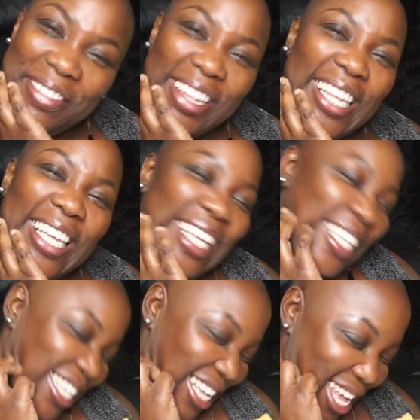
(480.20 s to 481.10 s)
lovely.
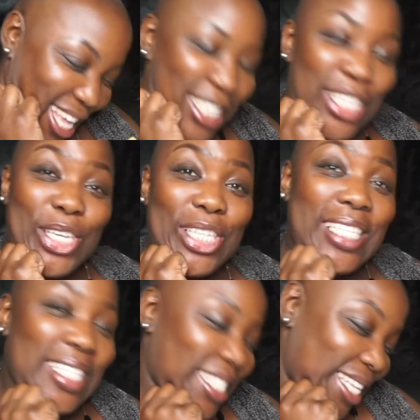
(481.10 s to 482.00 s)
It's good
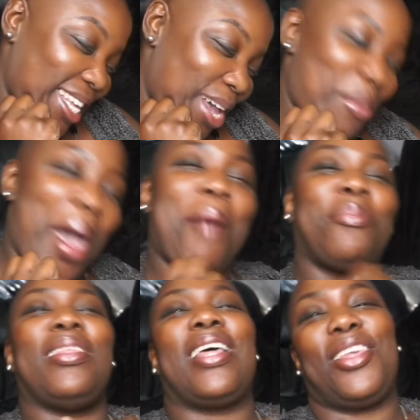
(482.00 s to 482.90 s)
to see. I'm
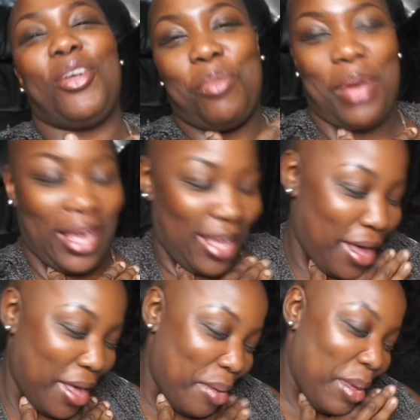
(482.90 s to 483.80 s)
happy that you're back.
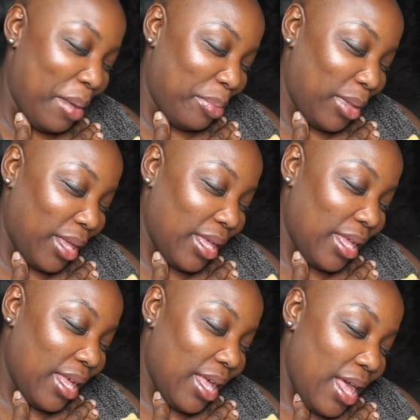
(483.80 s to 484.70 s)
I am
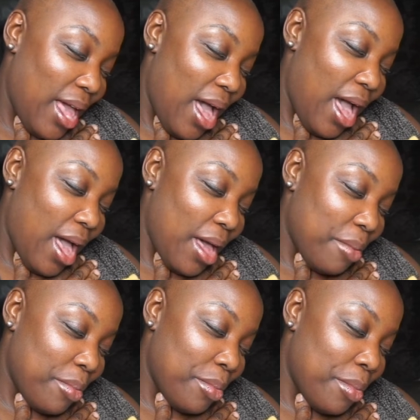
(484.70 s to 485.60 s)

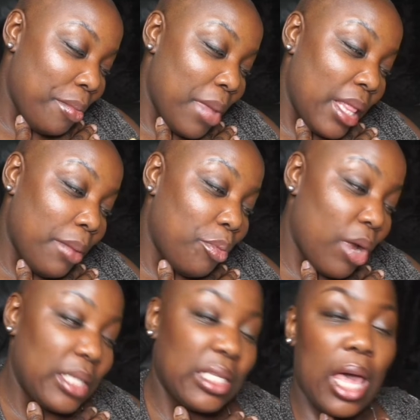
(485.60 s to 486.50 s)
happy. Mel and
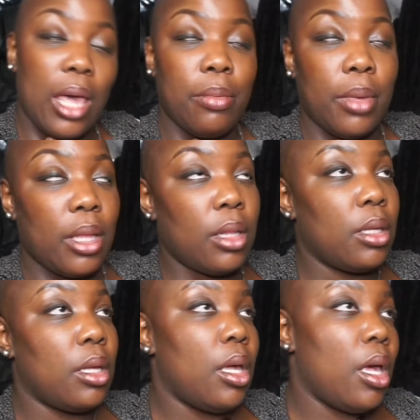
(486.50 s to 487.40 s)
Bryce came in
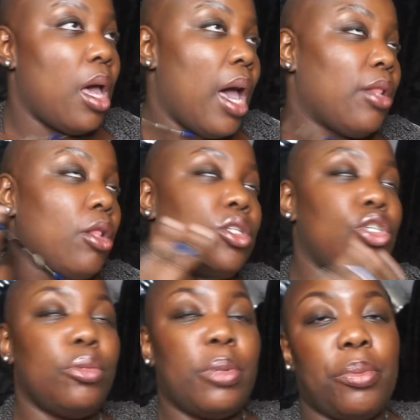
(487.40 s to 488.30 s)
and only
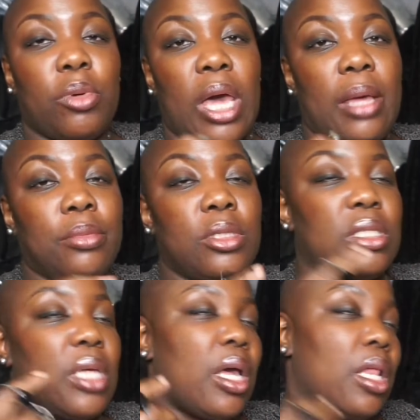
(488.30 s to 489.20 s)
two people came to
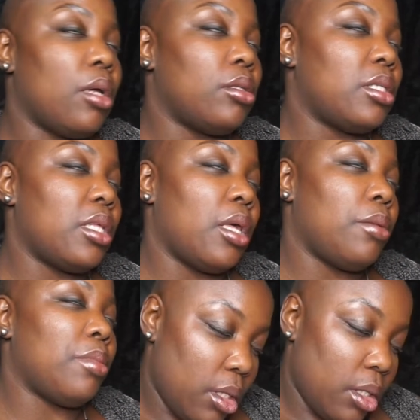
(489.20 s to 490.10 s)
say hello to
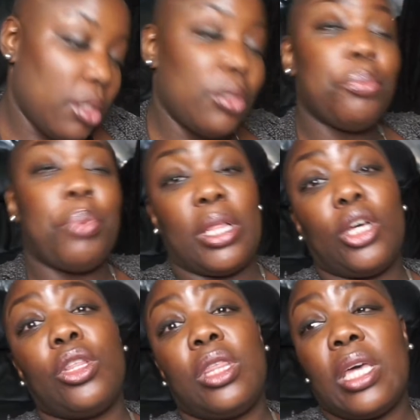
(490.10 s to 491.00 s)
them. But the
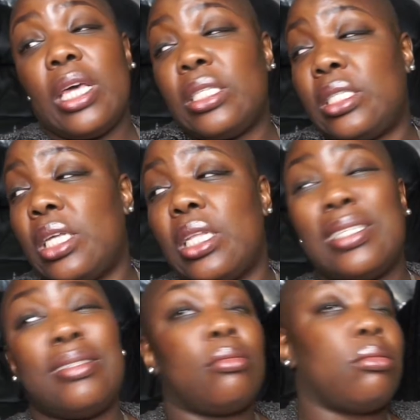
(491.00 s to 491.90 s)
good thing is, seeing
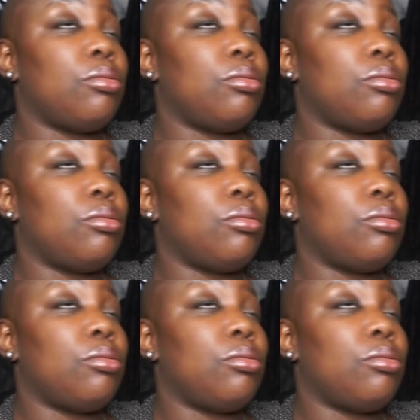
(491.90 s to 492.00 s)
as